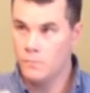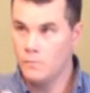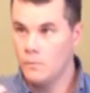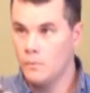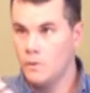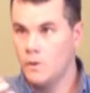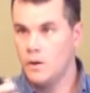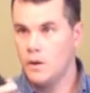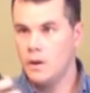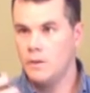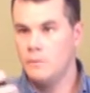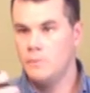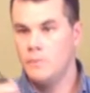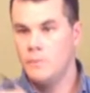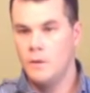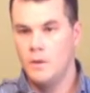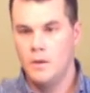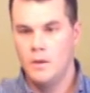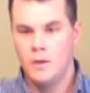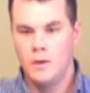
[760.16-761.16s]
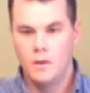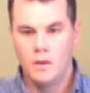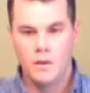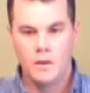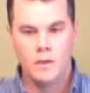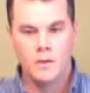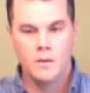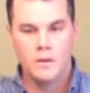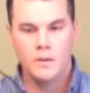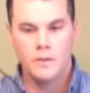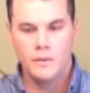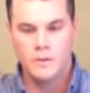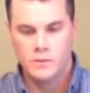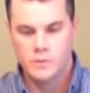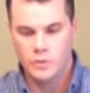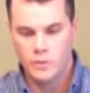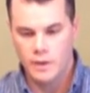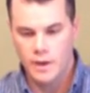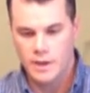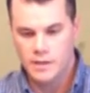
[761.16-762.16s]
Okay, so
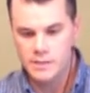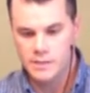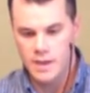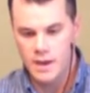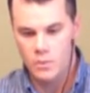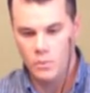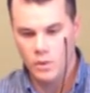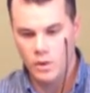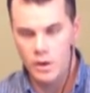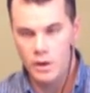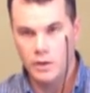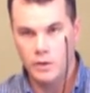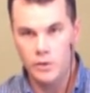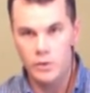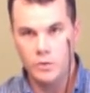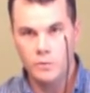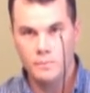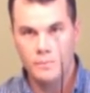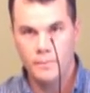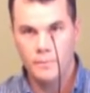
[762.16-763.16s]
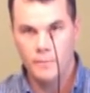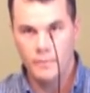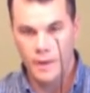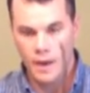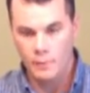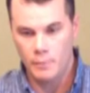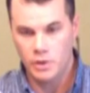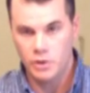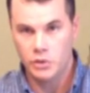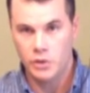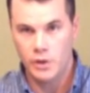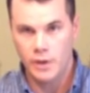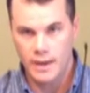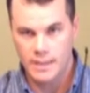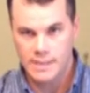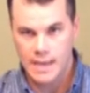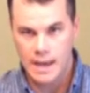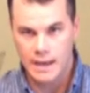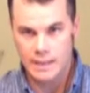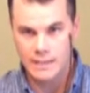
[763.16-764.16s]
the next thing we're going to do, I'm going to show you guys
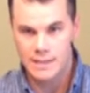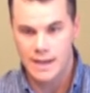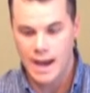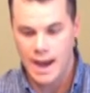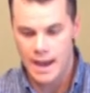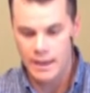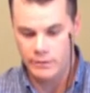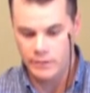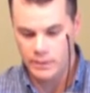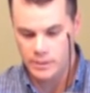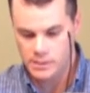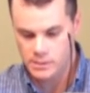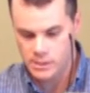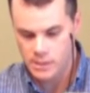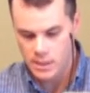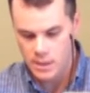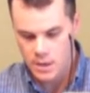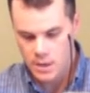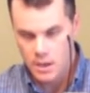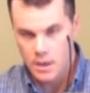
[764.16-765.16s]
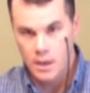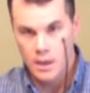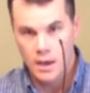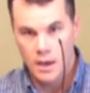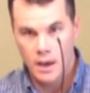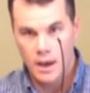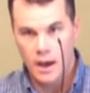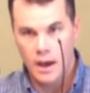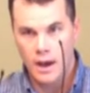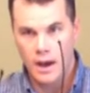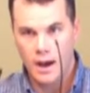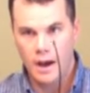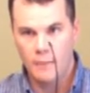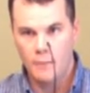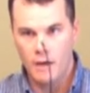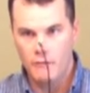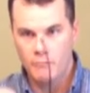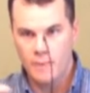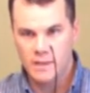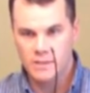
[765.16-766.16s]
how to tie this.
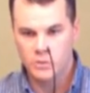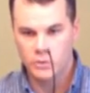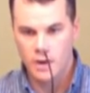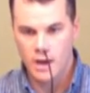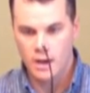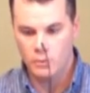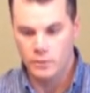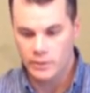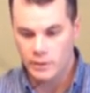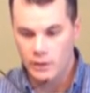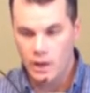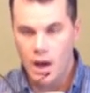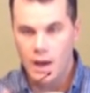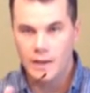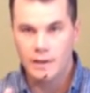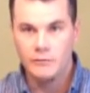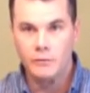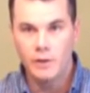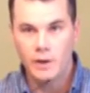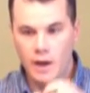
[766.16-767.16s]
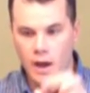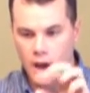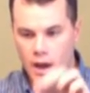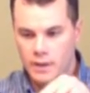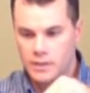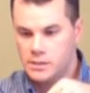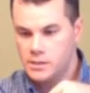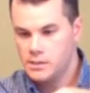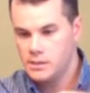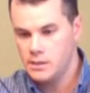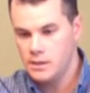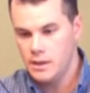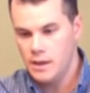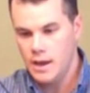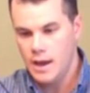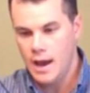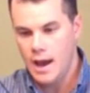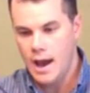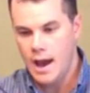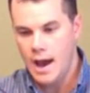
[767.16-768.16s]
I've messed around with a lot of different knots.
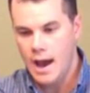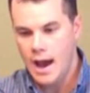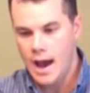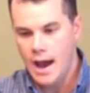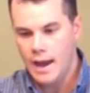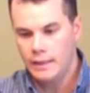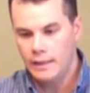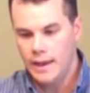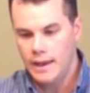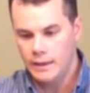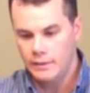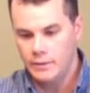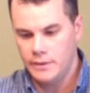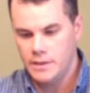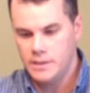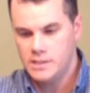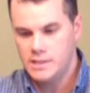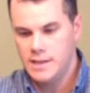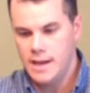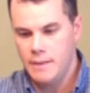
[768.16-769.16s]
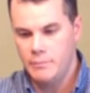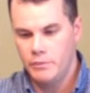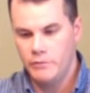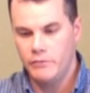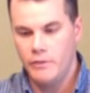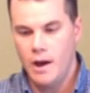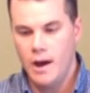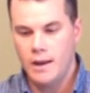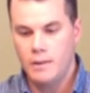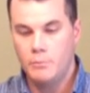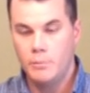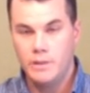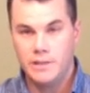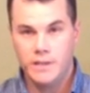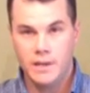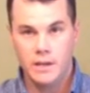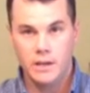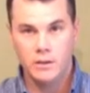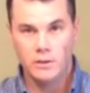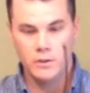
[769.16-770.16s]
I like this type of knot in
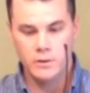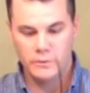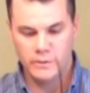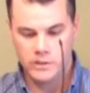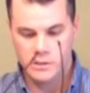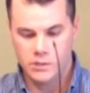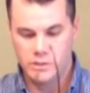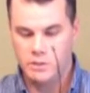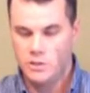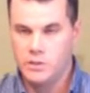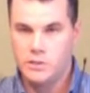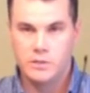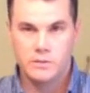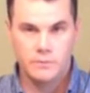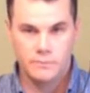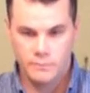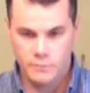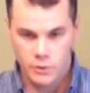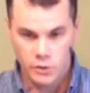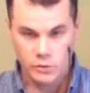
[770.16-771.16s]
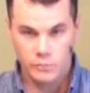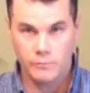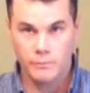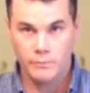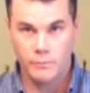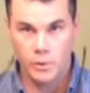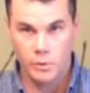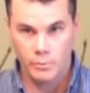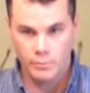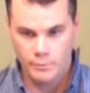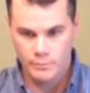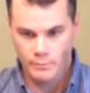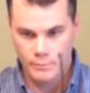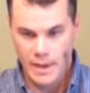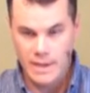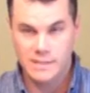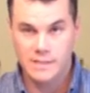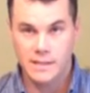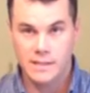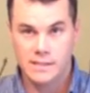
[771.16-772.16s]
particular. This is just your
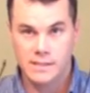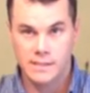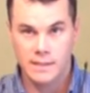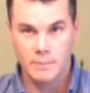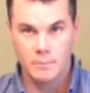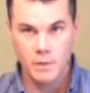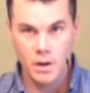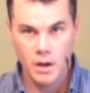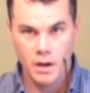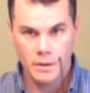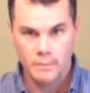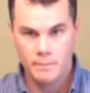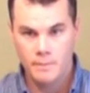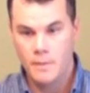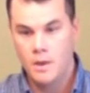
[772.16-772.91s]
basic slip knot.